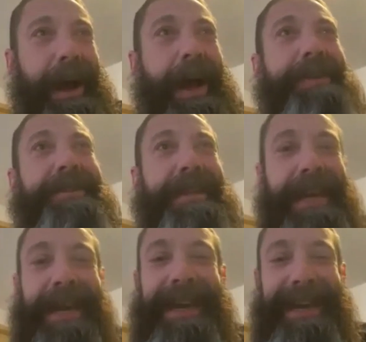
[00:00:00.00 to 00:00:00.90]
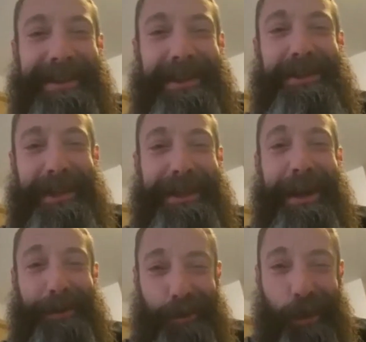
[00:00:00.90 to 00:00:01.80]
I ski in the shit
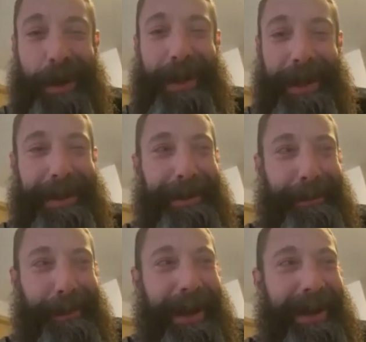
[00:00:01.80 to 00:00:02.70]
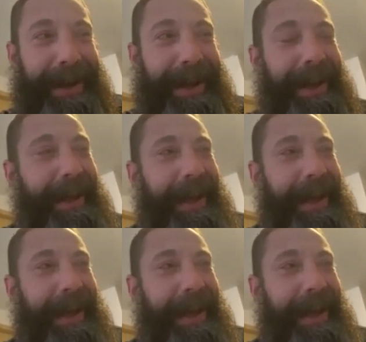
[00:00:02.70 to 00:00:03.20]
that I was running in, right? And